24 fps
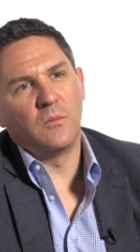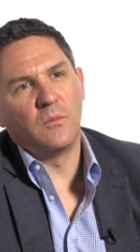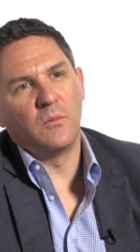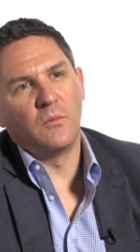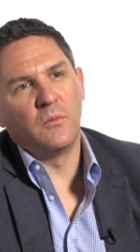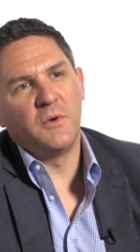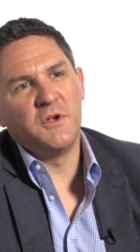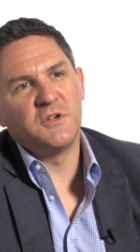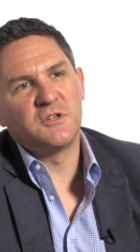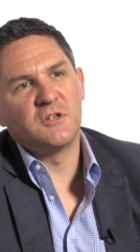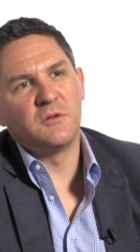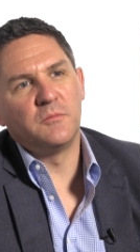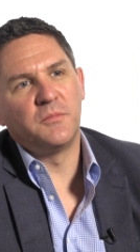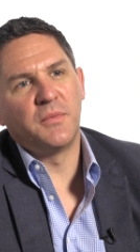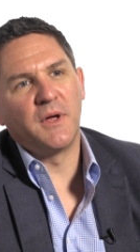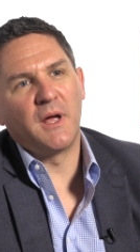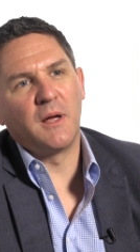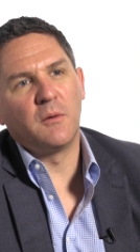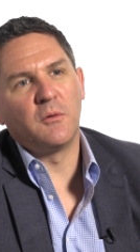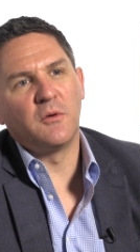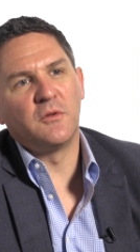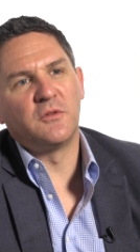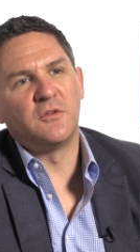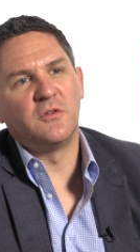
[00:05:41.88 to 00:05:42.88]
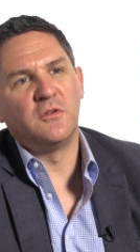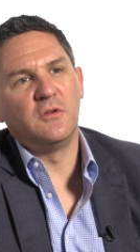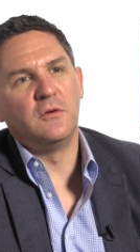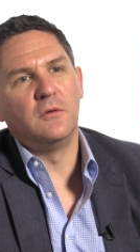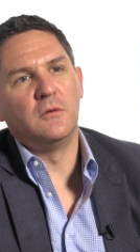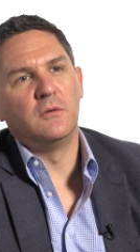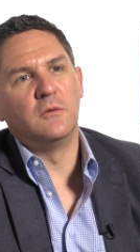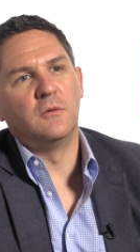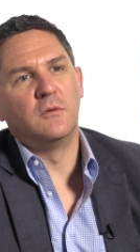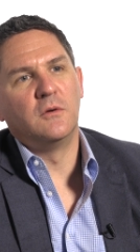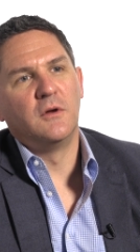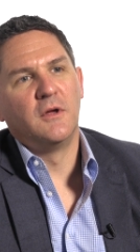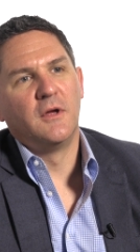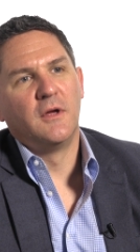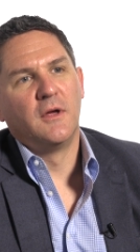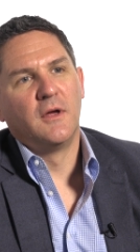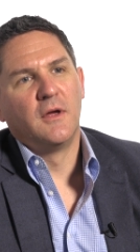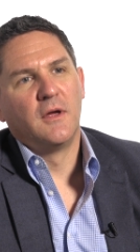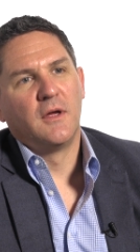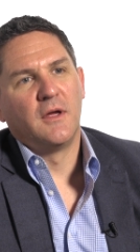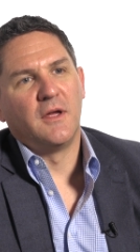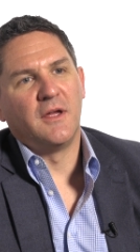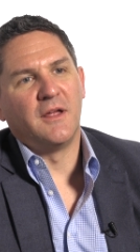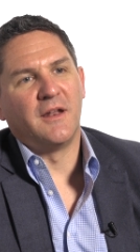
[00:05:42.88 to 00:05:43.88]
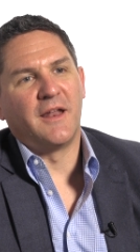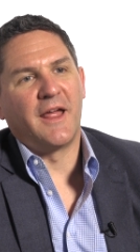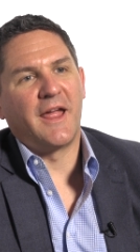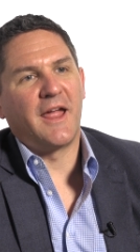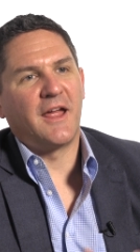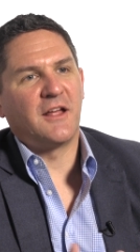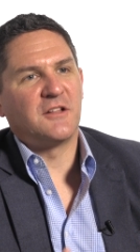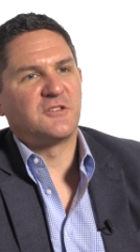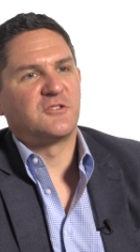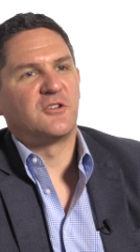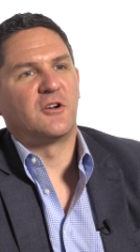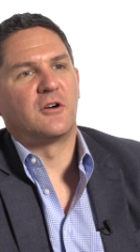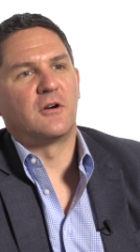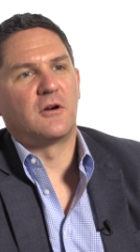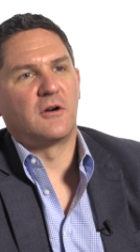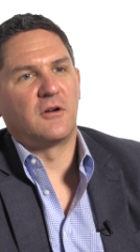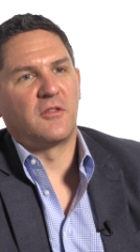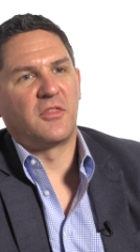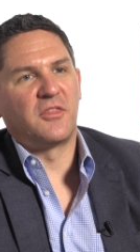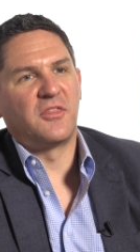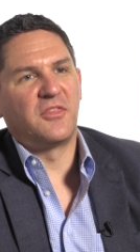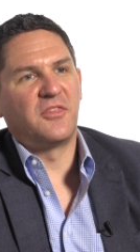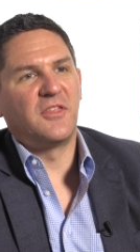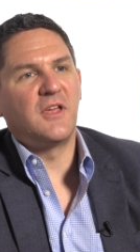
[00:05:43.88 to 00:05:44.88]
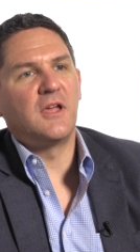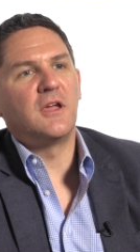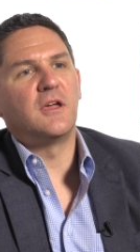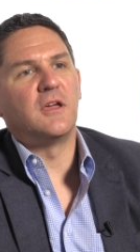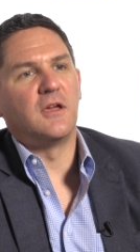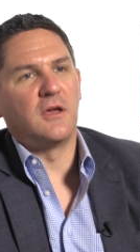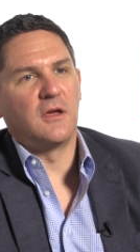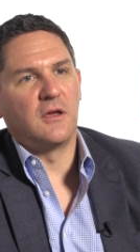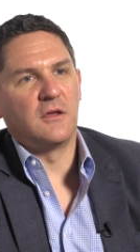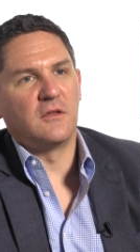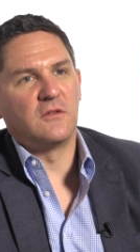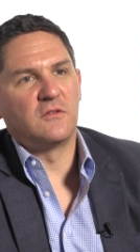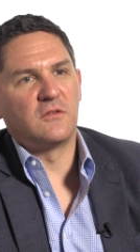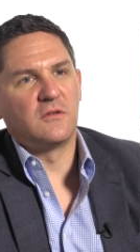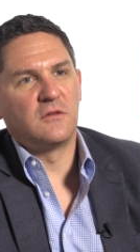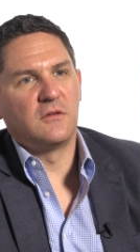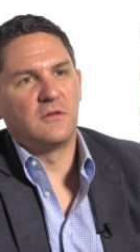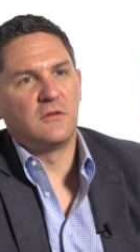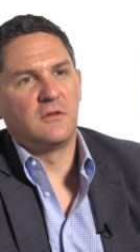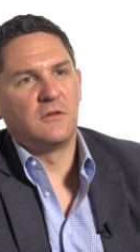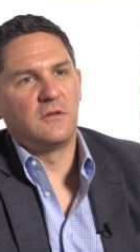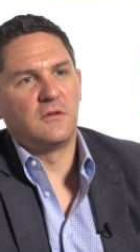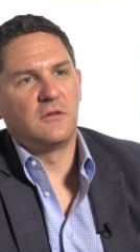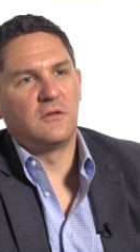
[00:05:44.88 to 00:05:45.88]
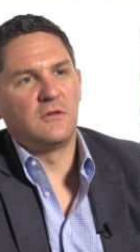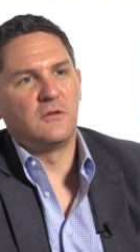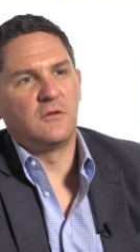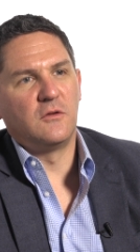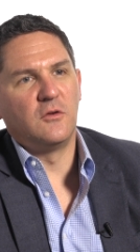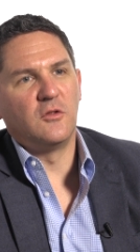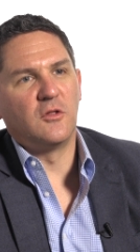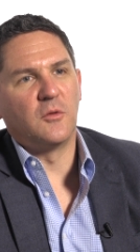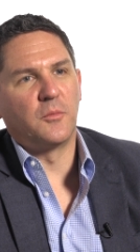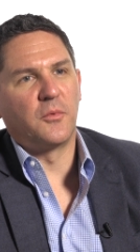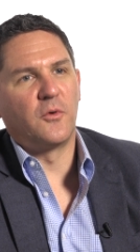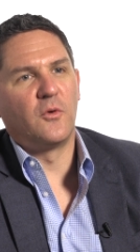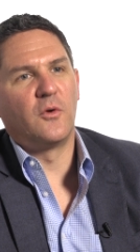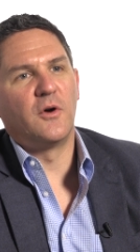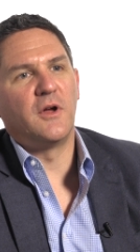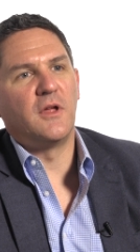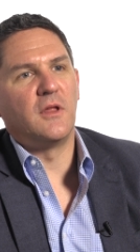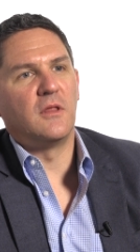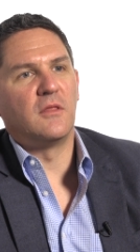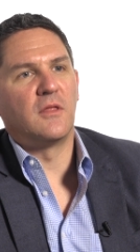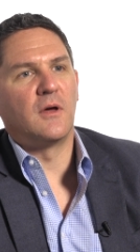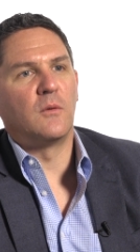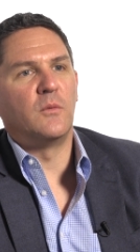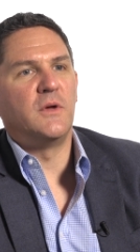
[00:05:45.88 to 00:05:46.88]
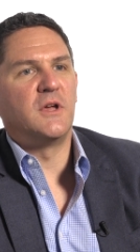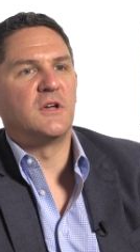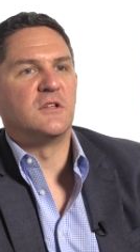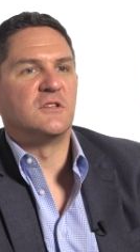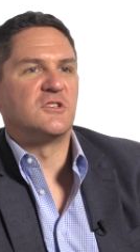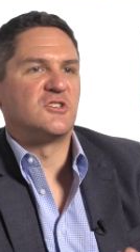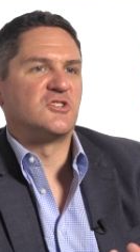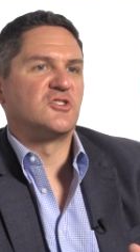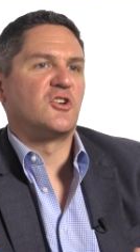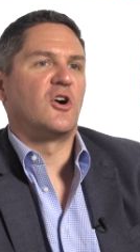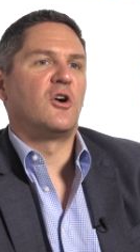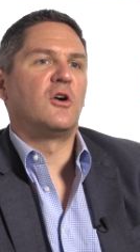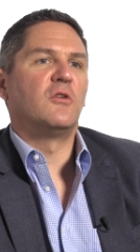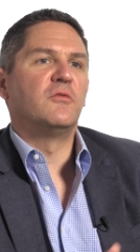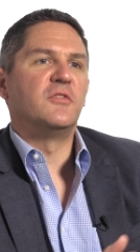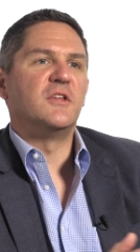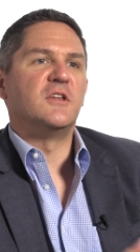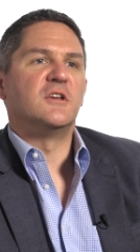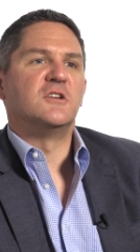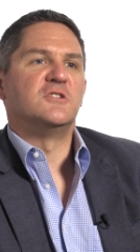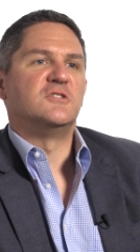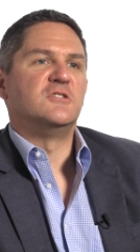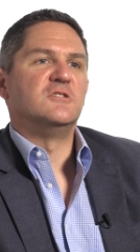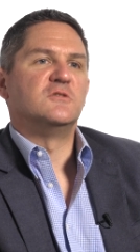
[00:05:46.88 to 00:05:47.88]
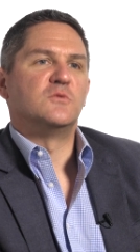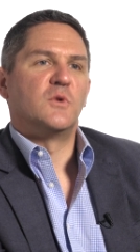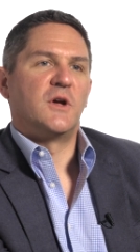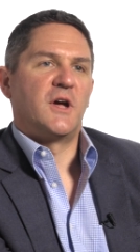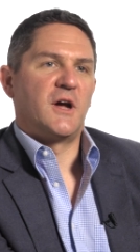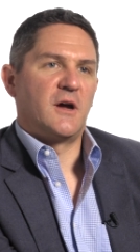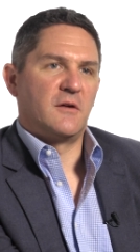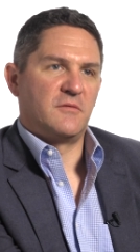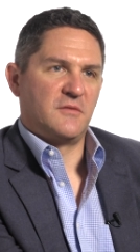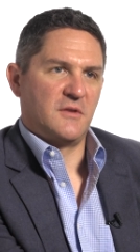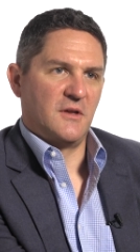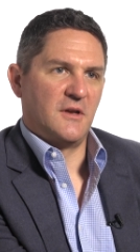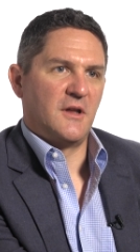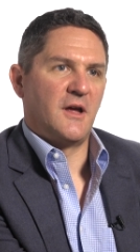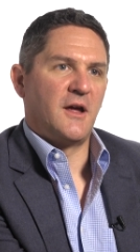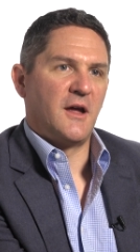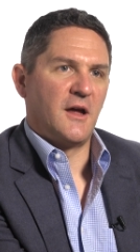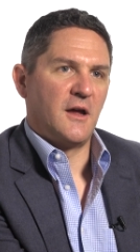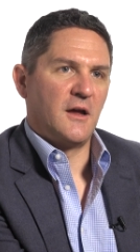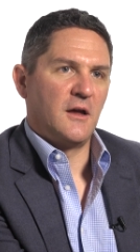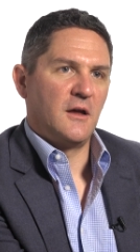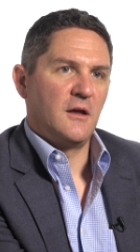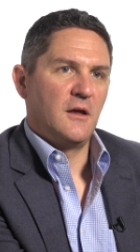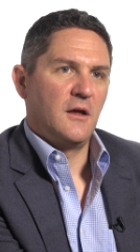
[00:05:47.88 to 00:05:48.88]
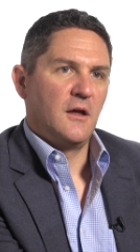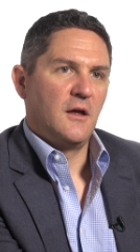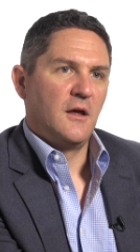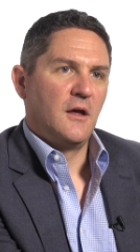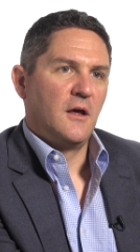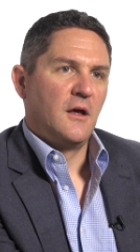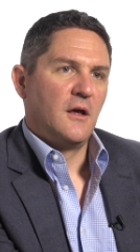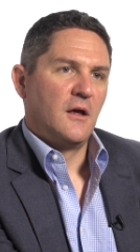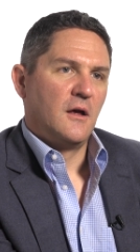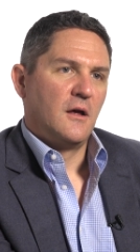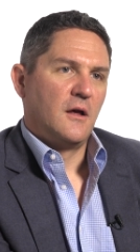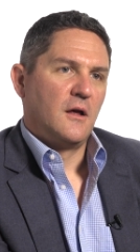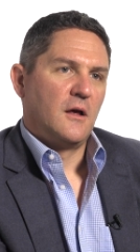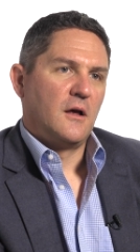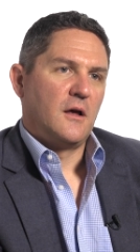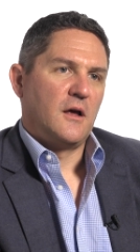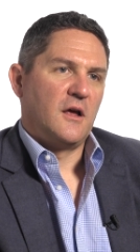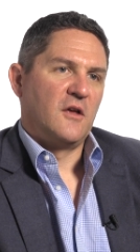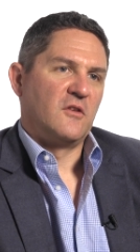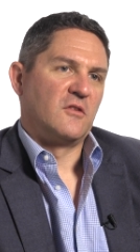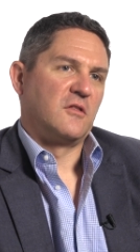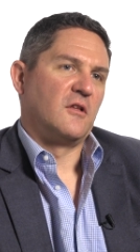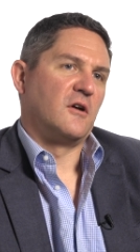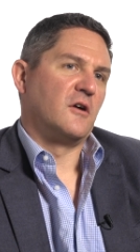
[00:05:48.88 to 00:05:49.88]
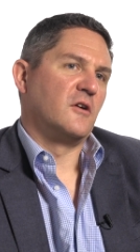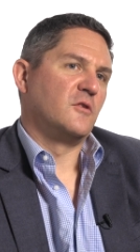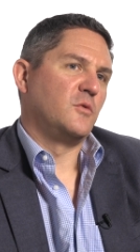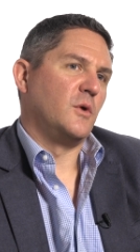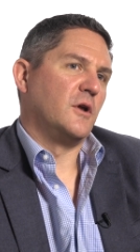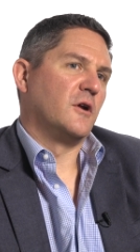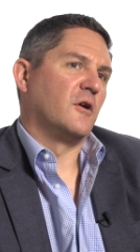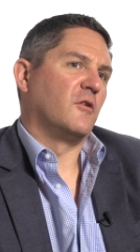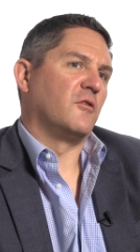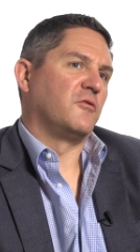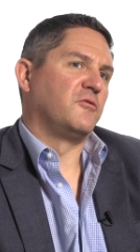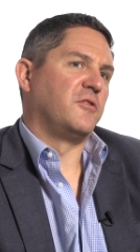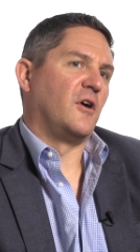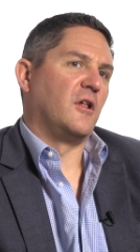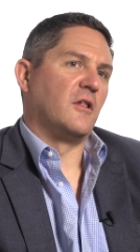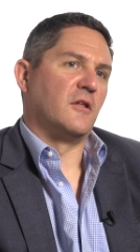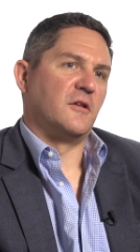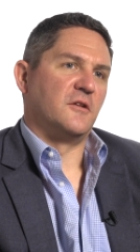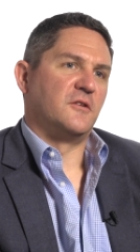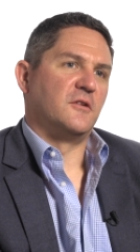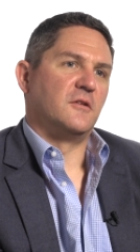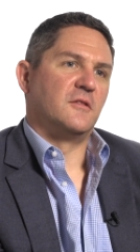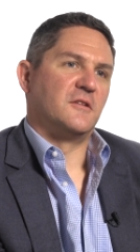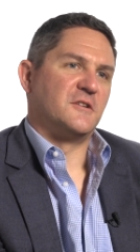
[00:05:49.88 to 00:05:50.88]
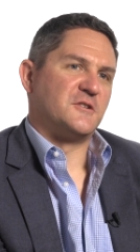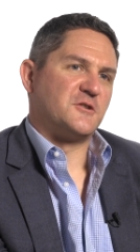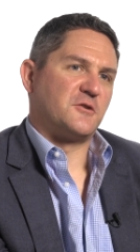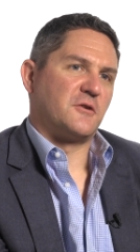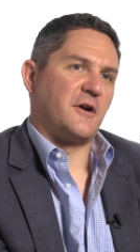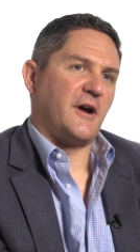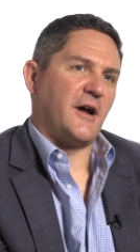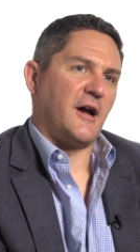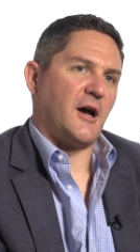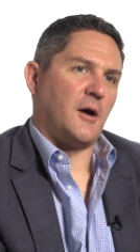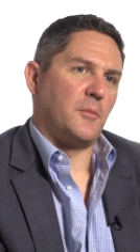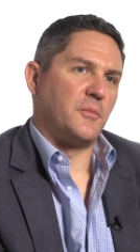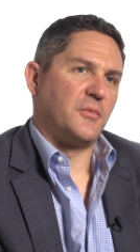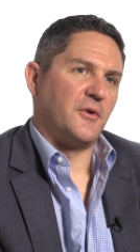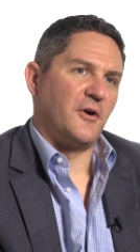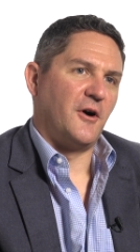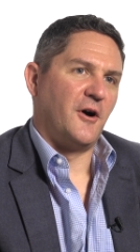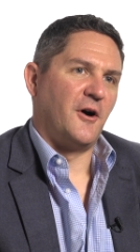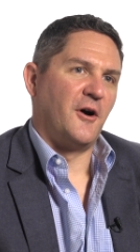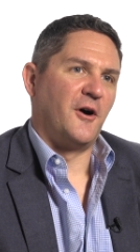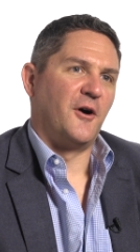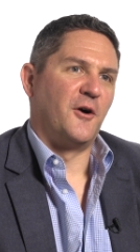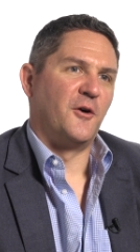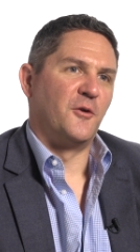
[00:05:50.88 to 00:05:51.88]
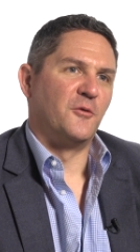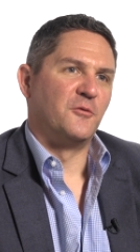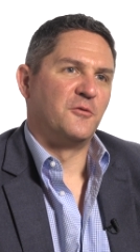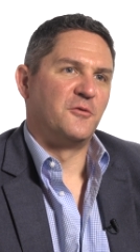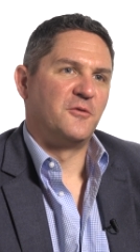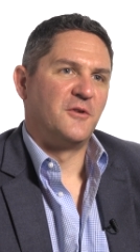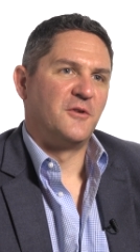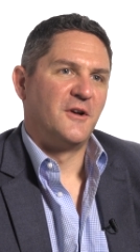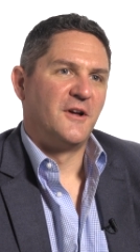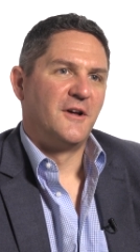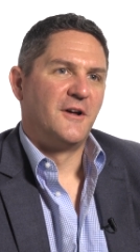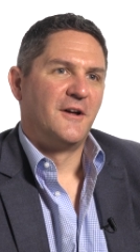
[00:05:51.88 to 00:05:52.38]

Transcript: we should be able to enhance our thinkings to the point that we can solve the issues we have today as long as we don't fall into the trap of